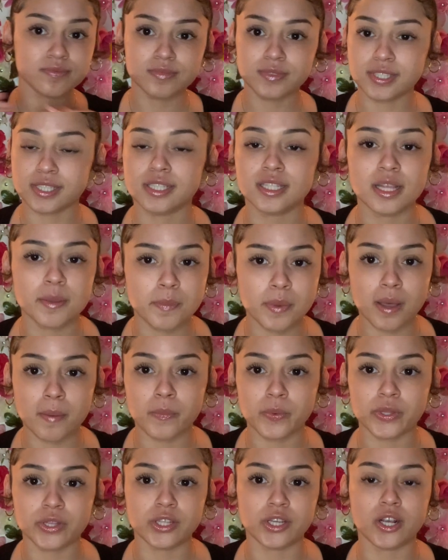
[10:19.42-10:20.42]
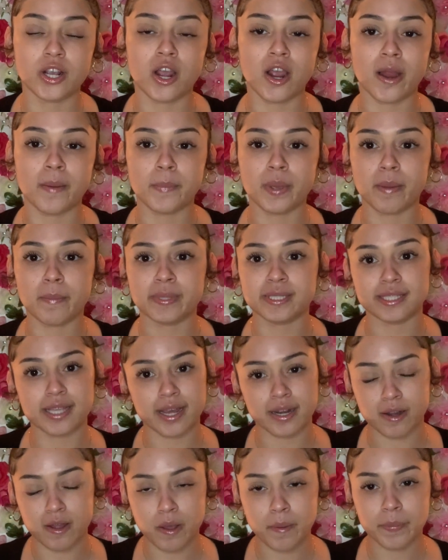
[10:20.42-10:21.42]
slip up with your car payments
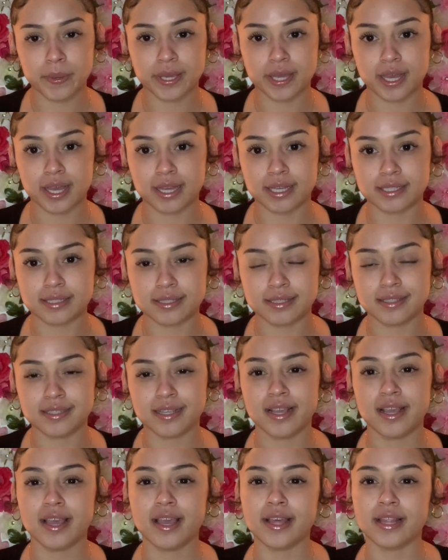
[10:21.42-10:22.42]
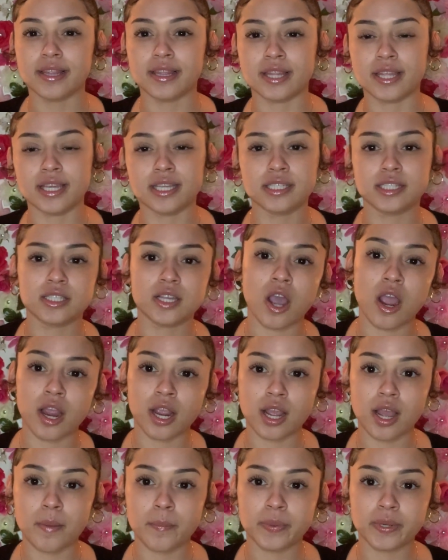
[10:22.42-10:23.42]
at all, because these
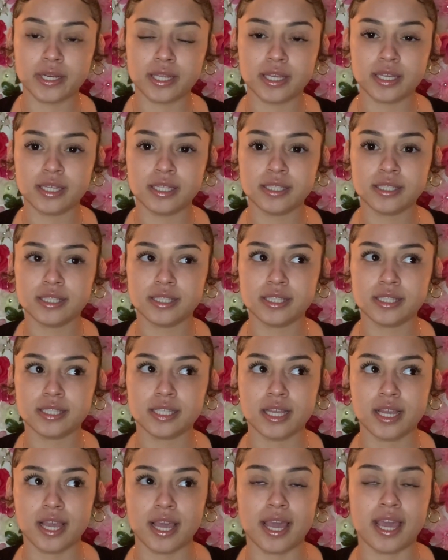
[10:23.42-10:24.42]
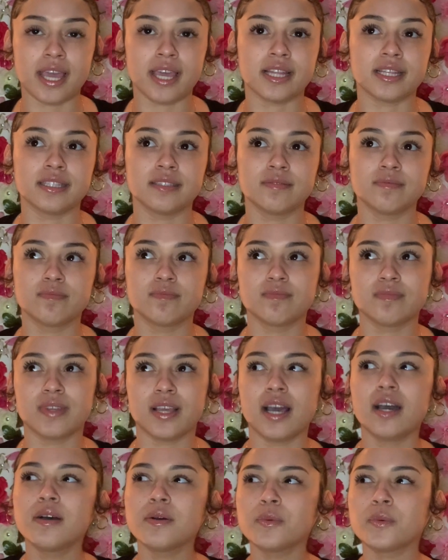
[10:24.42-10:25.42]
car companies and
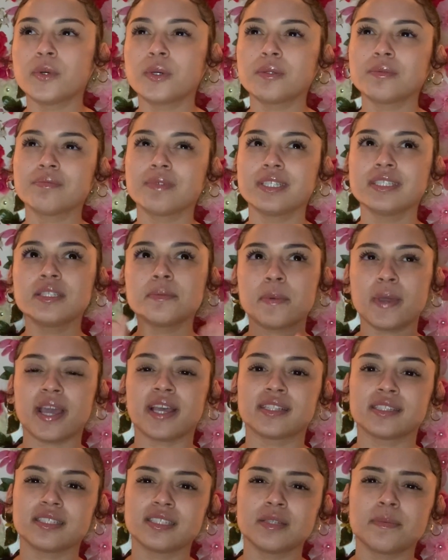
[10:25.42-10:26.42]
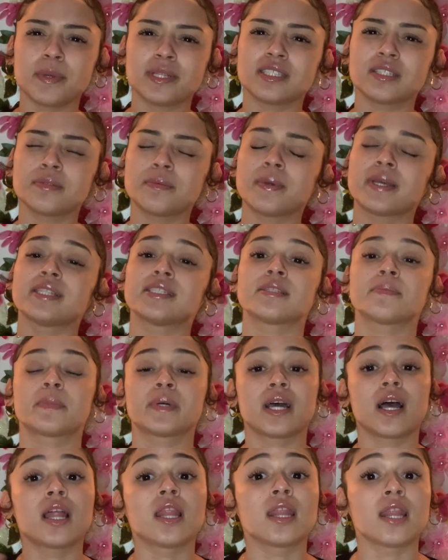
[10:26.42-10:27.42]
it depends,
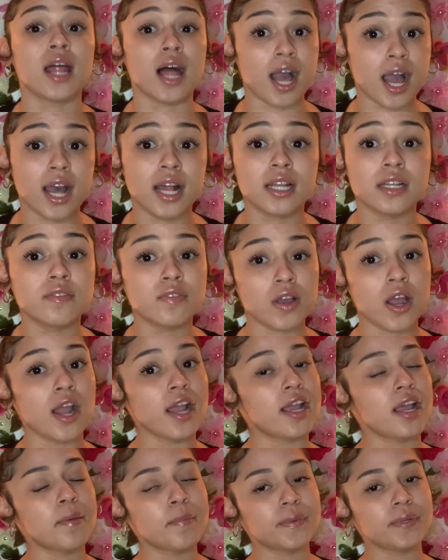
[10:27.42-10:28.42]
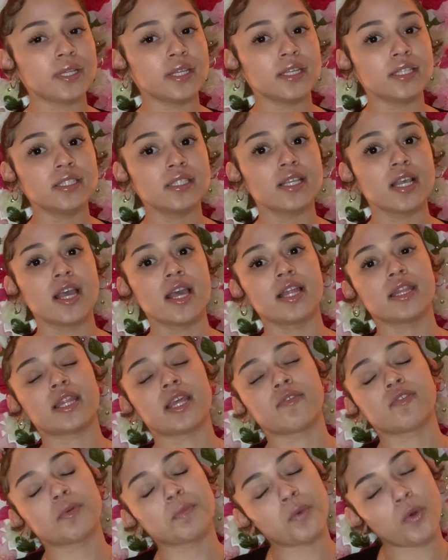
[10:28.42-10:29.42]
but a lot of car companies,
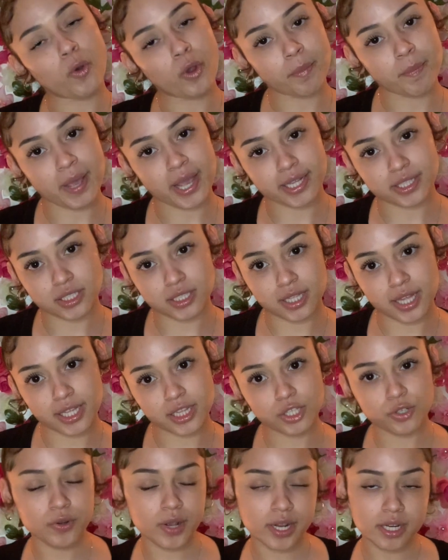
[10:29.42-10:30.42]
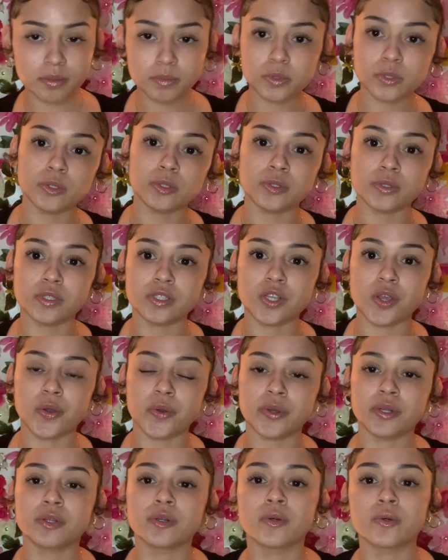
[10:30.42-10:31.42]
they report back to like the credit bureaus, so
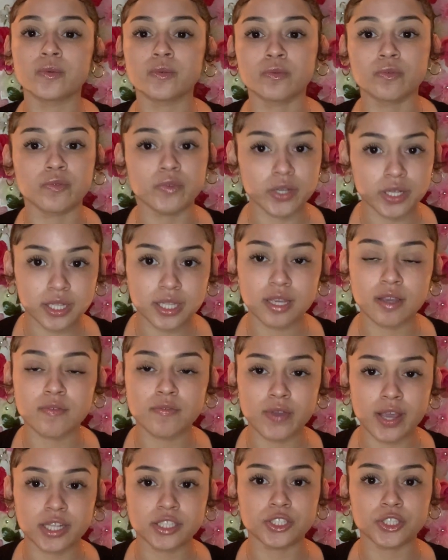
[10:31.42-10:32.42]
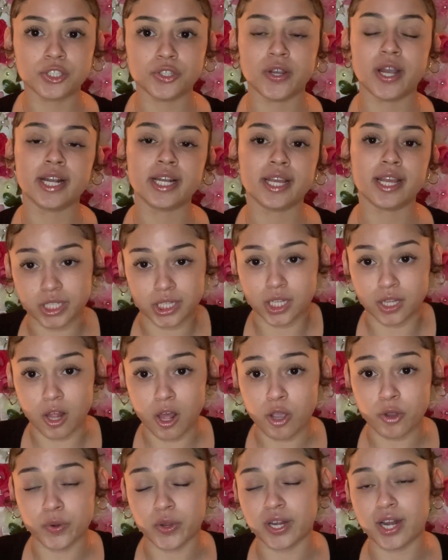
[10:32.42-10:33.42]
it'll really affect your credit in the
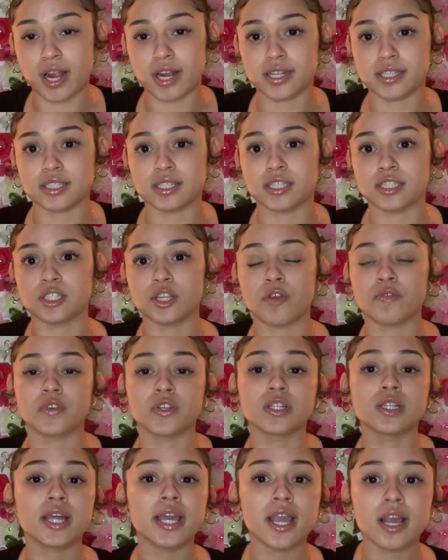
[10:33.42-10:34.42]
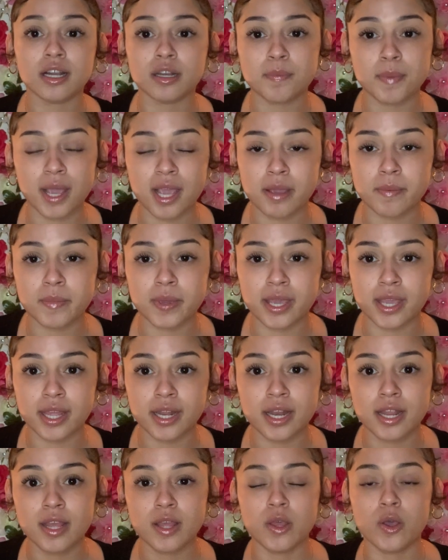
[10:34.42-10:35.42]
long run, honestly. So if you're late on a
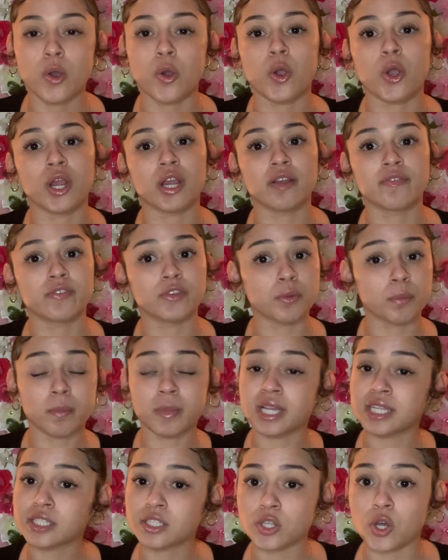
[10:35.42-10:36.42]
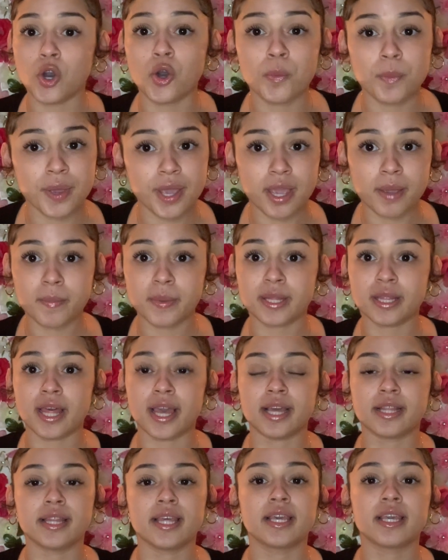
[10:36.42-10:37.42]
payment, or if you miss the whole payment,
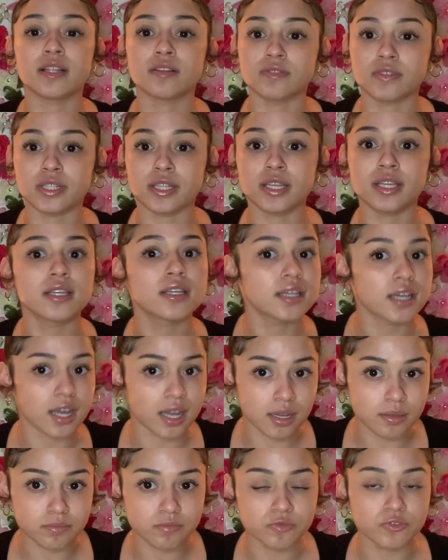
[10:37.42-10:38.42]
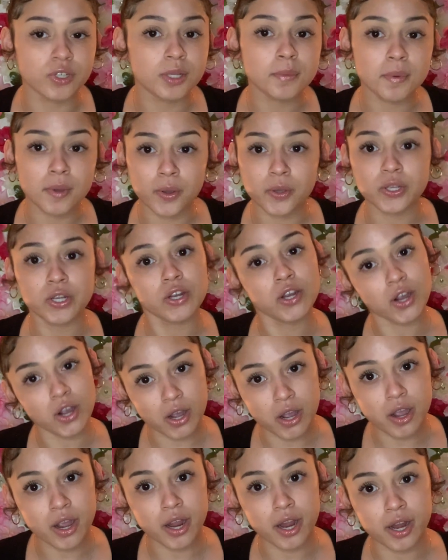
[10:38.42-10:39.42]
like they can really come repo your
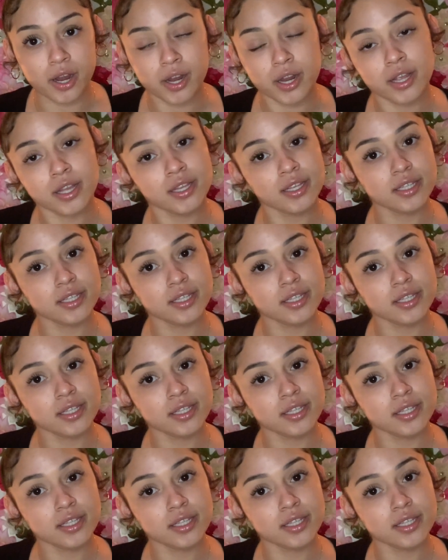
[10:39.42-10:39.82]
car,